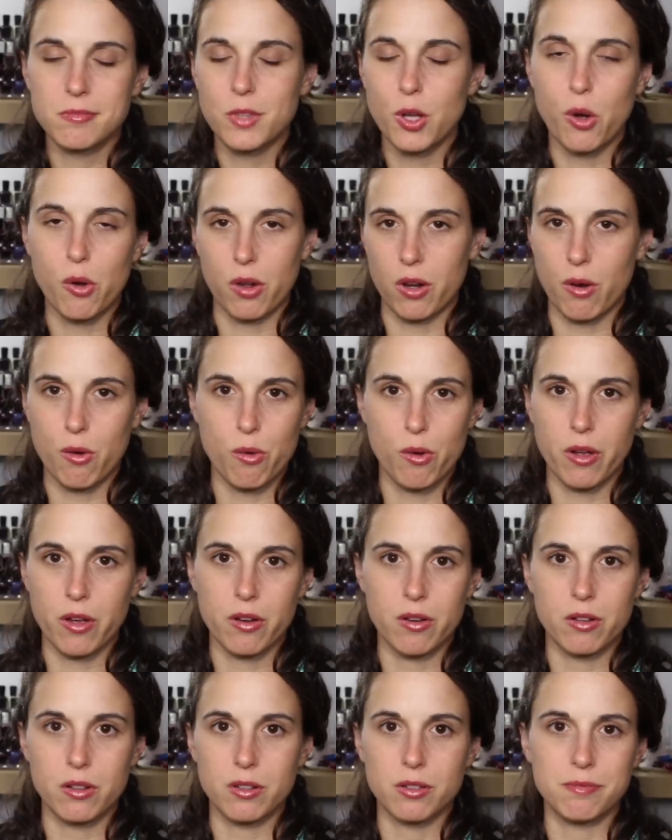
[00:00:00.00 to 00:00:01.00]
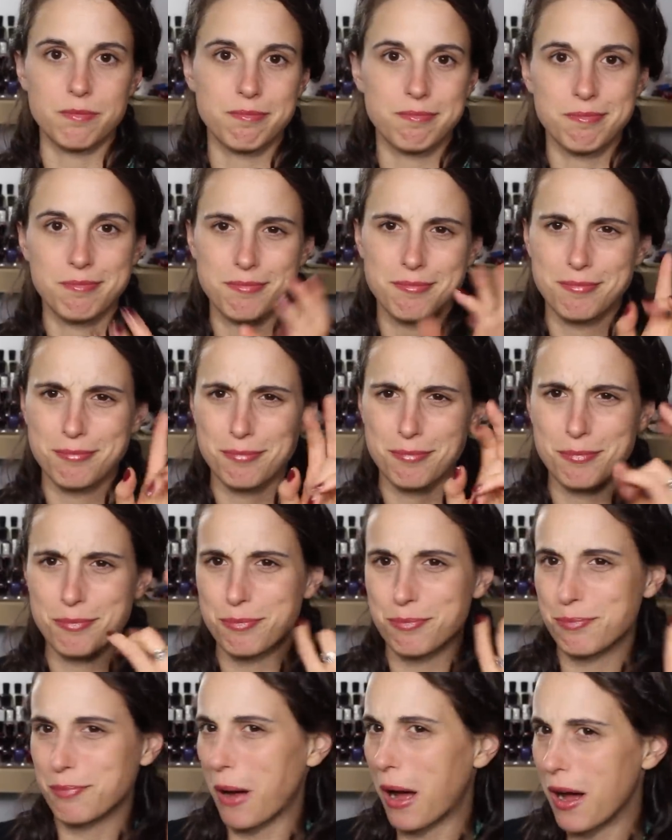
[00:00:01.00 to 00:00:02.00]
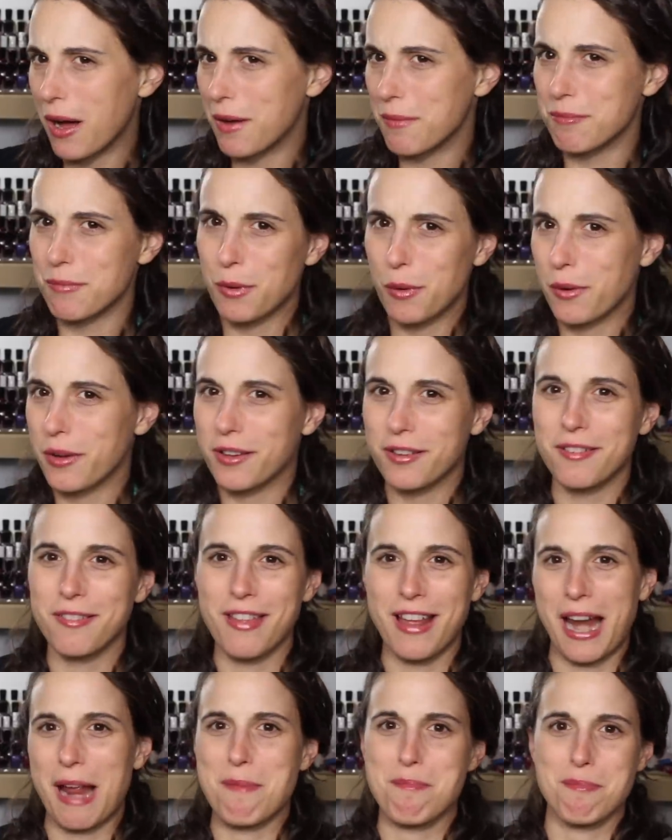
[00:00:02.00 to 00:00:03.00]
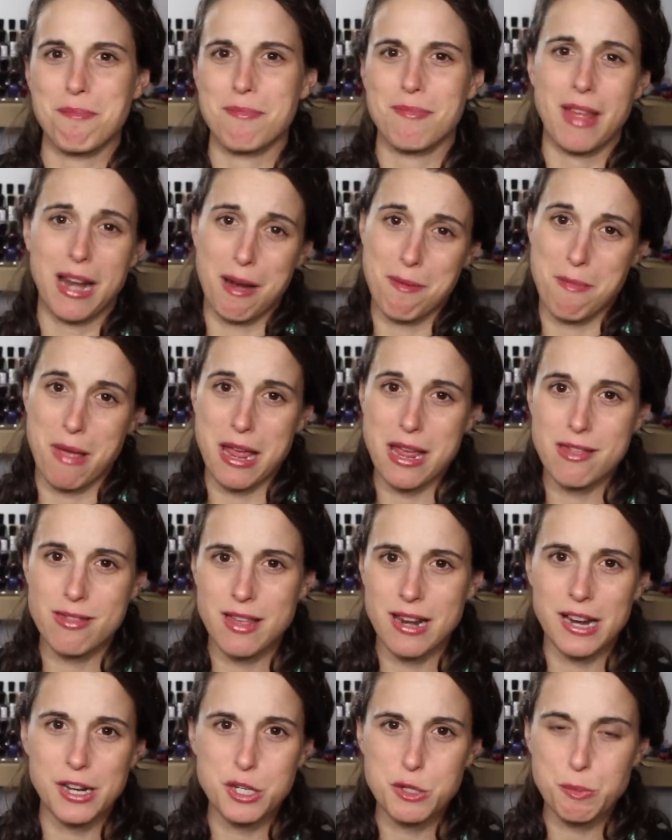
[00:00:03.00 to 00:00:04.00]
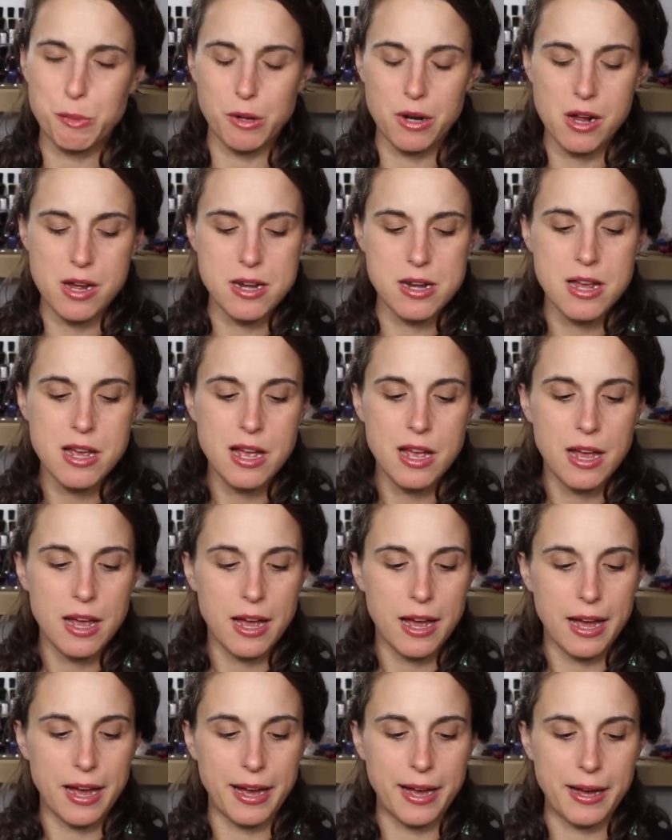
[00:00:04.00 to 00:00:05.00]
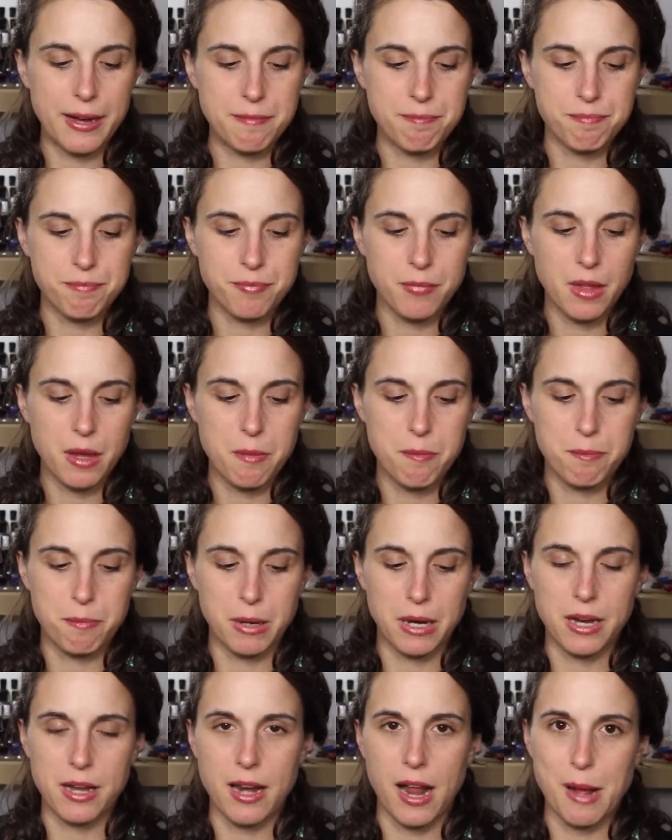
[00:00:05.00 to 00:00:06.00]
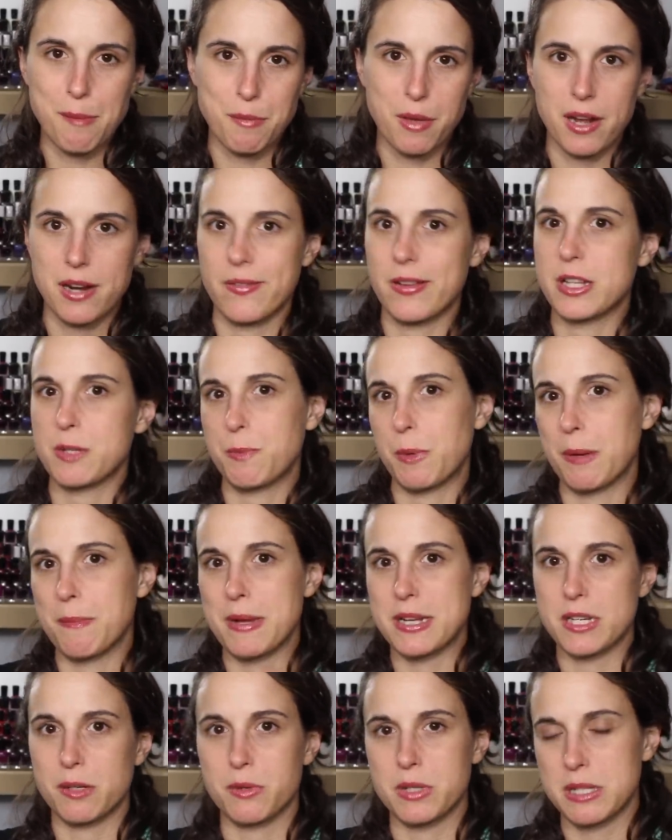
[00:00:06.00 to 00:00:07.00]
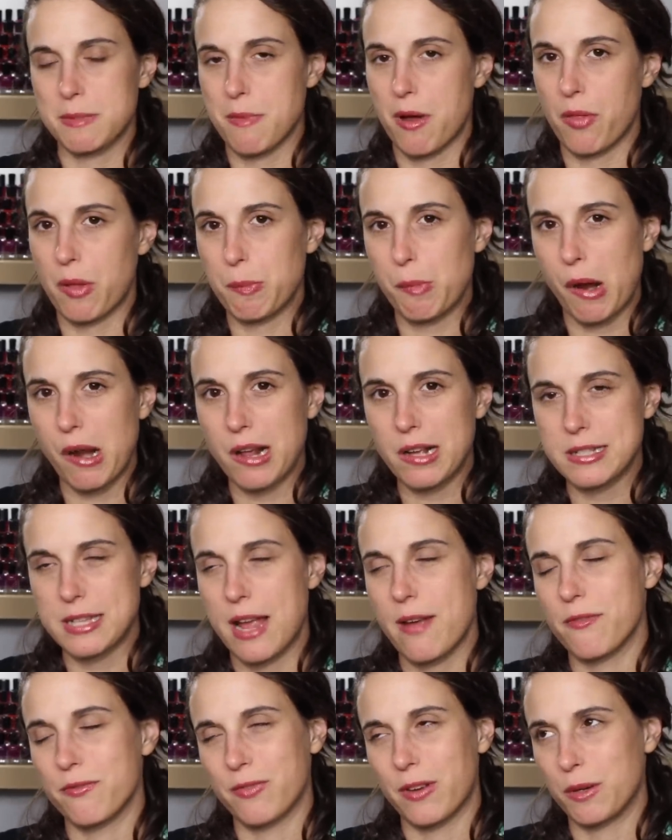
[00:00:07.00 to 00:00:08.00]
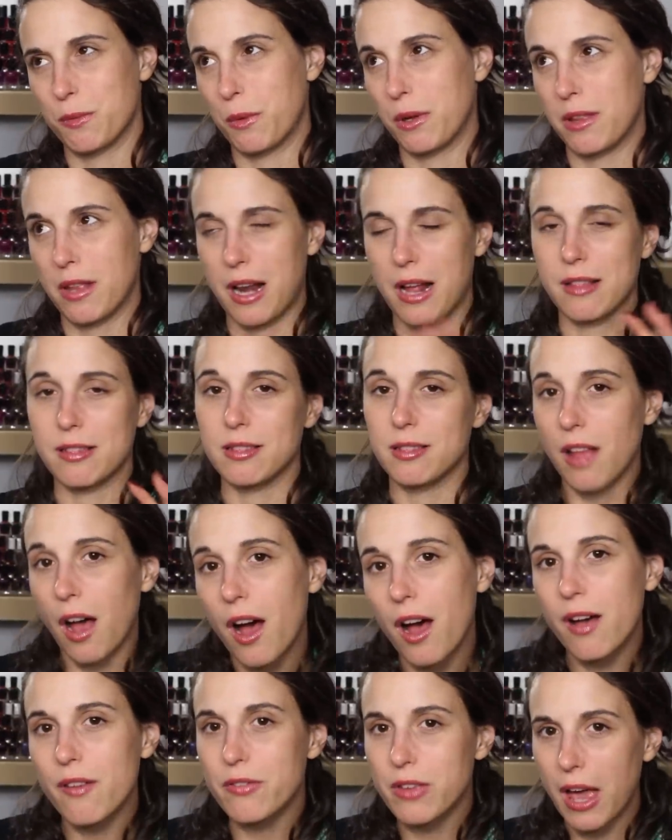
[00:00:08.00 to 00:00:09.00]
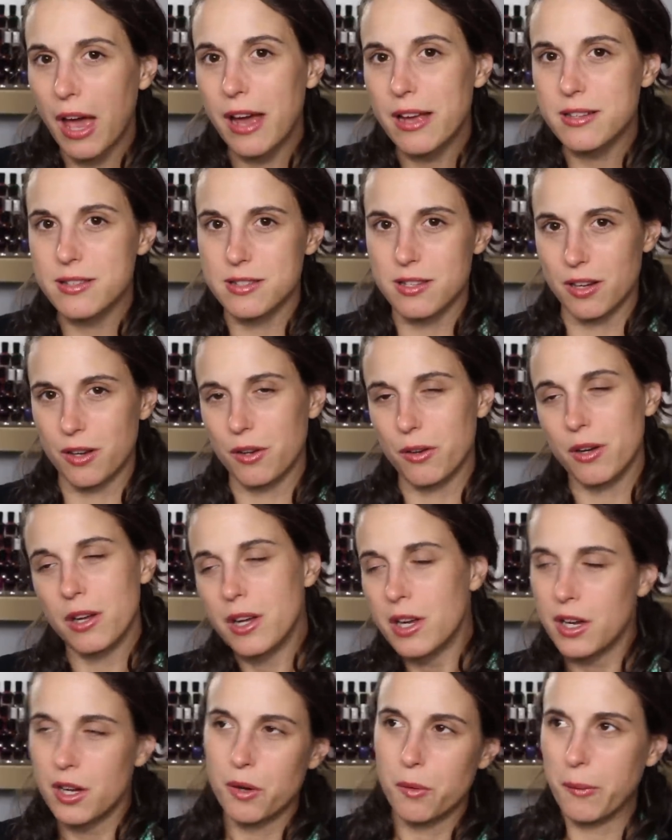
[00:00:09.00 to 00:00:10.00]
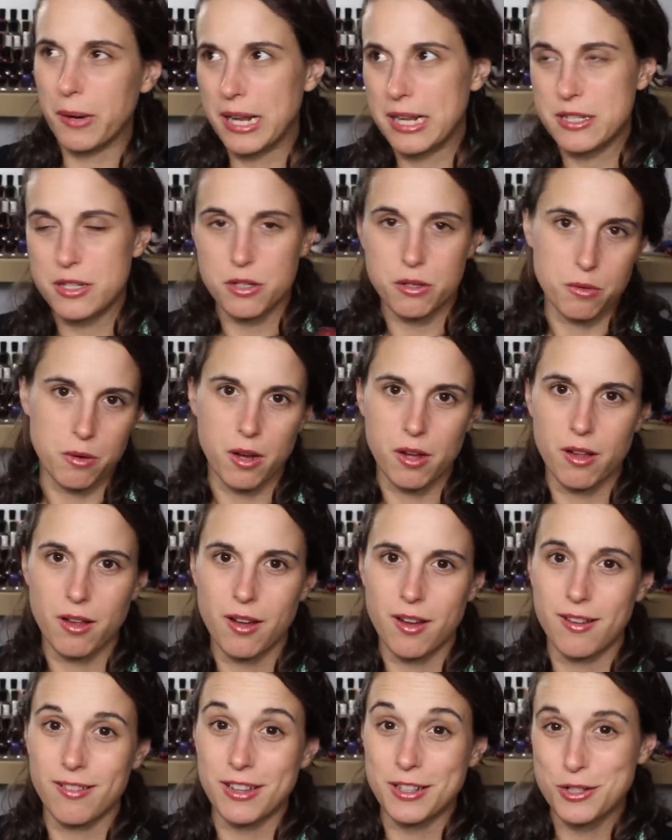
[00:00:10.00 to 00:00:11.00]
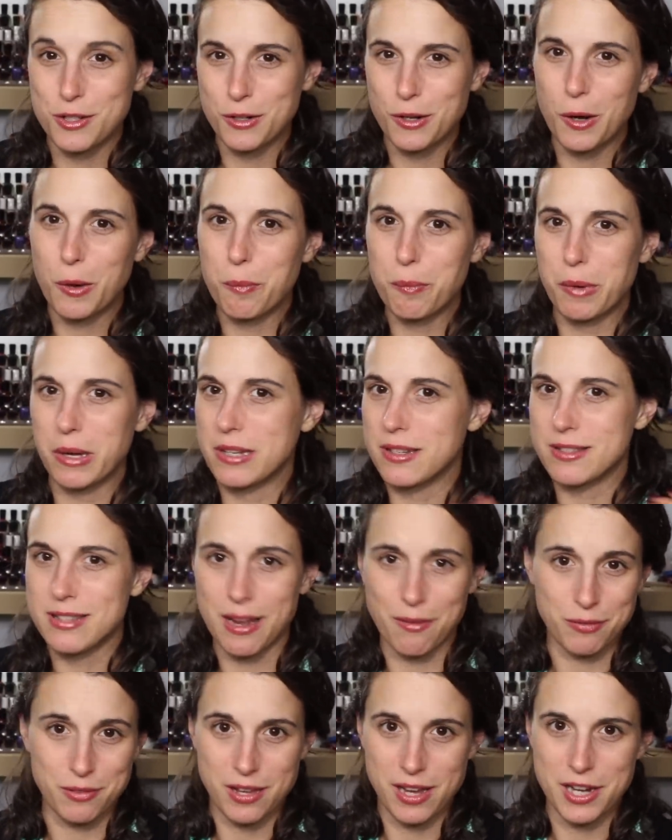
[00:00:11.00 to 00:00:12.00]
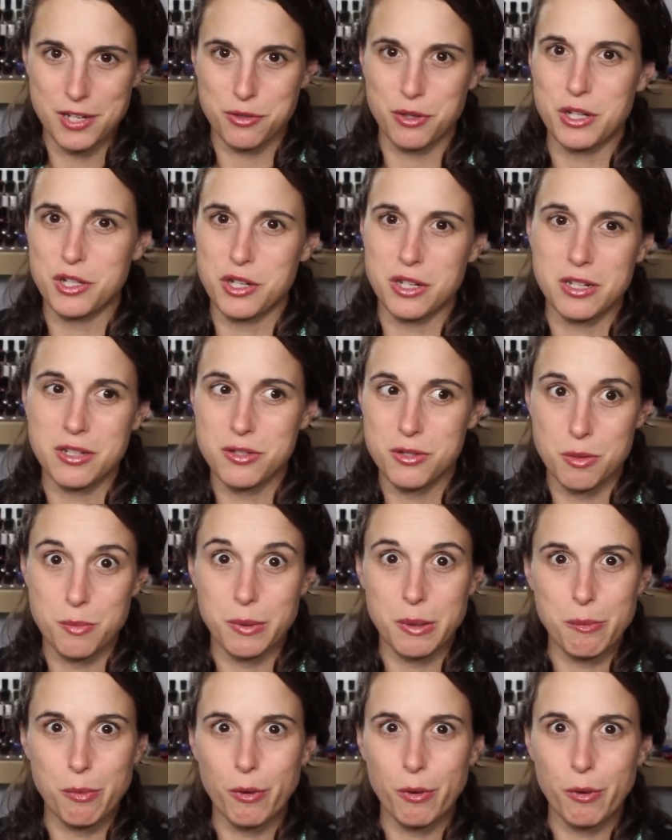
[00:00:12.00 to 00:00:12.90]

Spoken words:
coconut oil balm oil that I made that I just put on. But I'm kind of experimenting with some other products. I haven't found one that I love yet, so when I do, I'll let you know. But definitely hydration is super